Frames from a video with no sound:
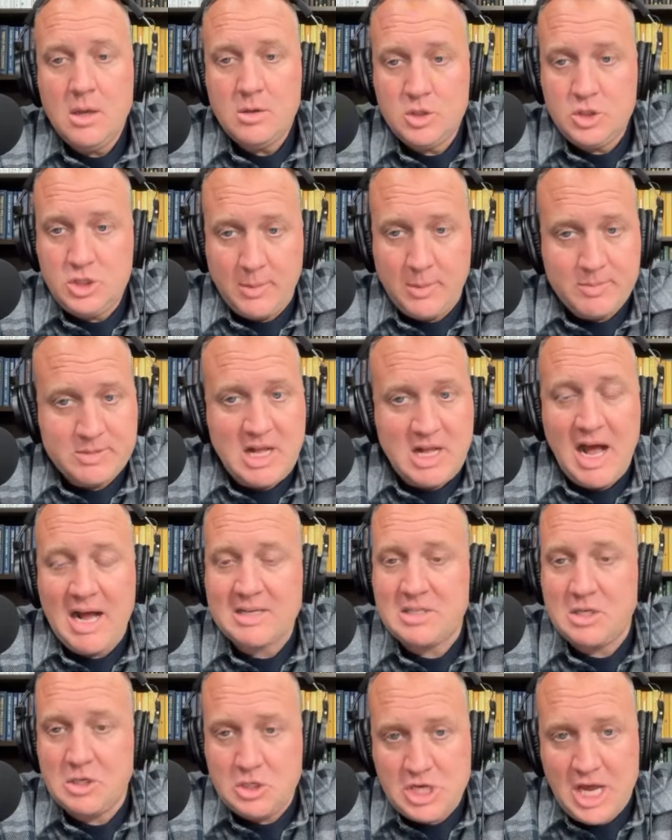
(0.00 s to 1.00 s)
Chip
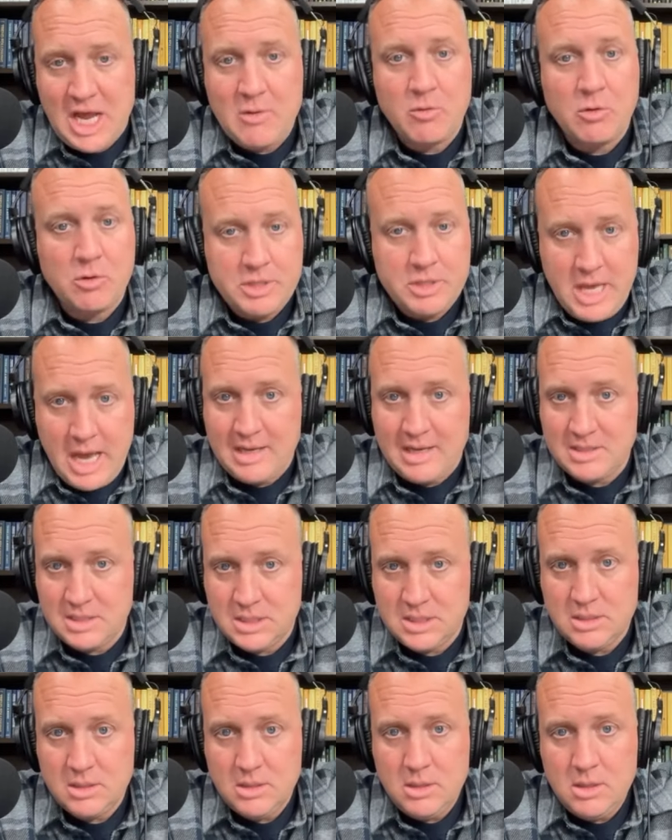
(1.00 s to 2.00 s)
stocks in general,
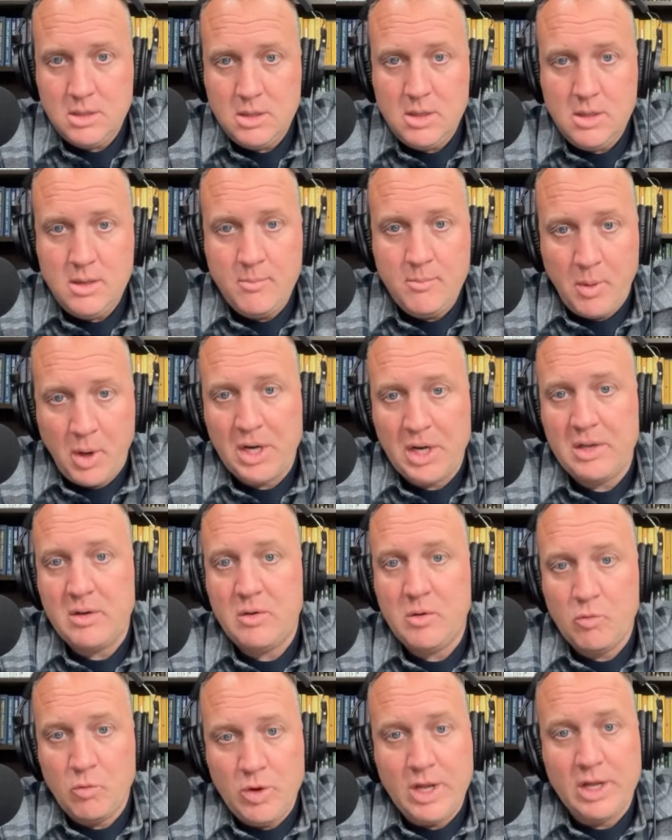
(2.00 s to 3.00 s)
yes, but
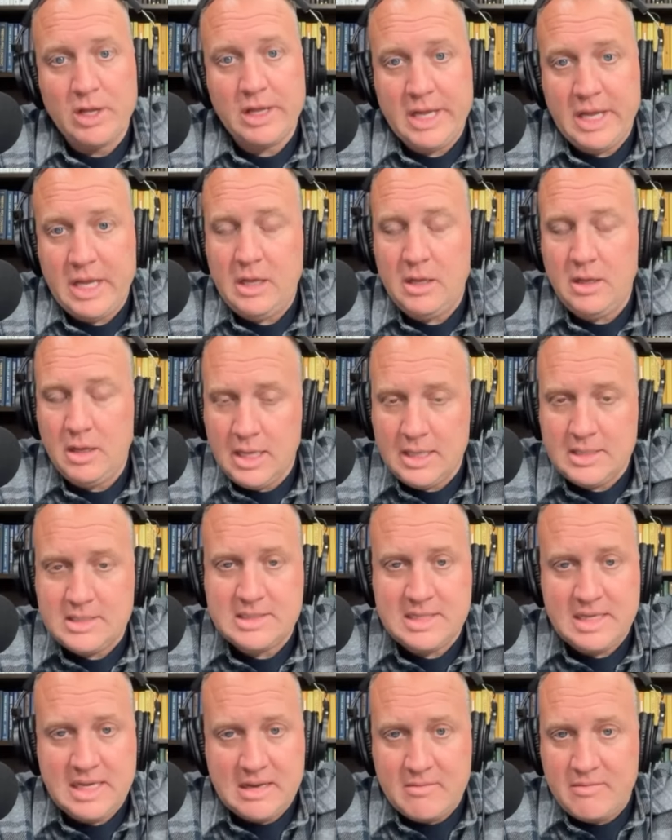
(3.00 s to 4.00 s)
really it's
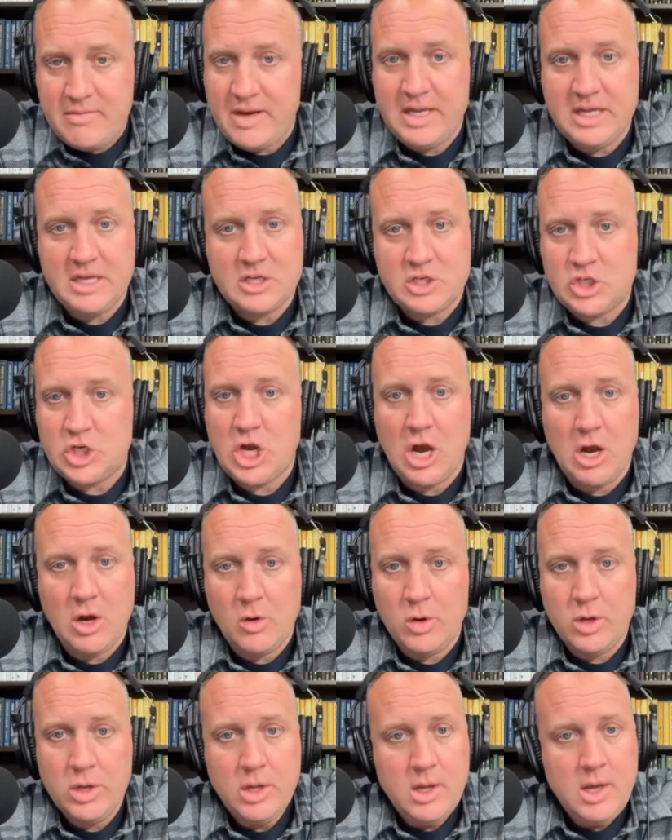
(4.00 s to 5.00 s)
the Nvidia
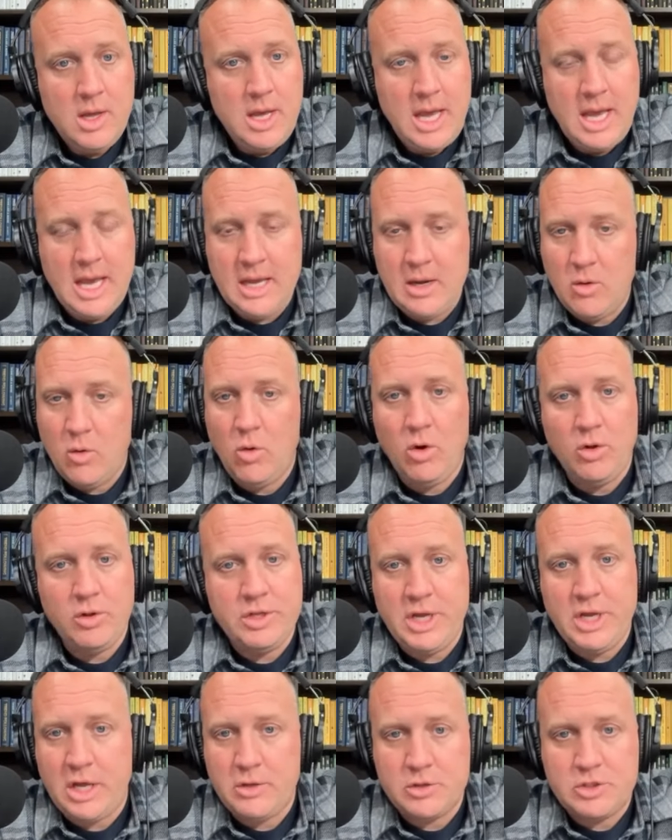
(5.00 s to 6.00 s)
show, and all
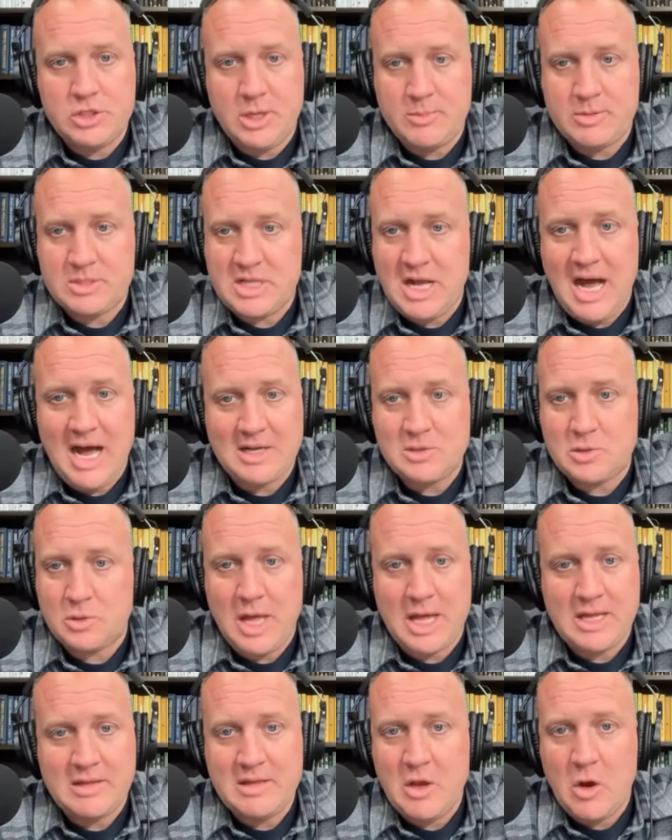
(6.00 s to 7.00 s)
the other chip stocks are
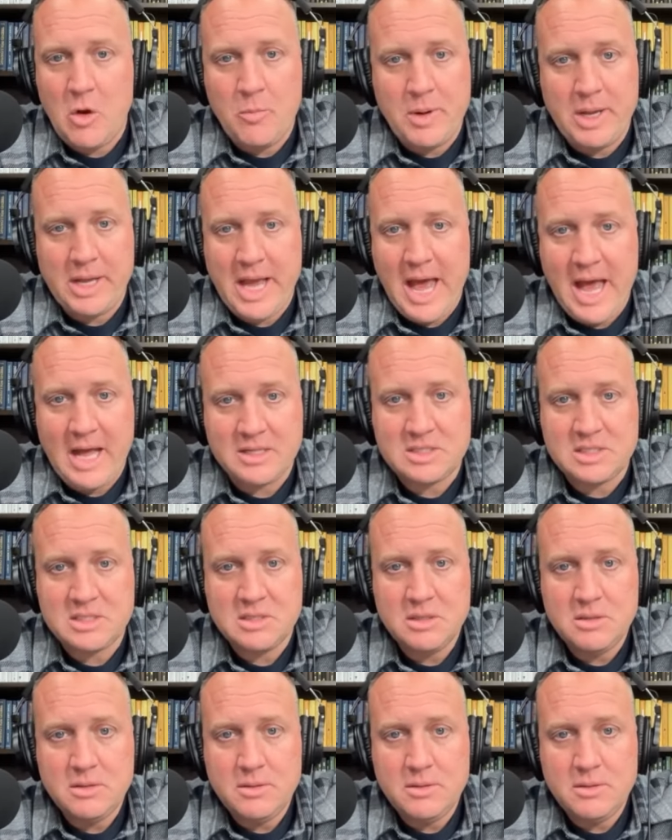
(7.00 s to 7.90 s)
like the opening acts.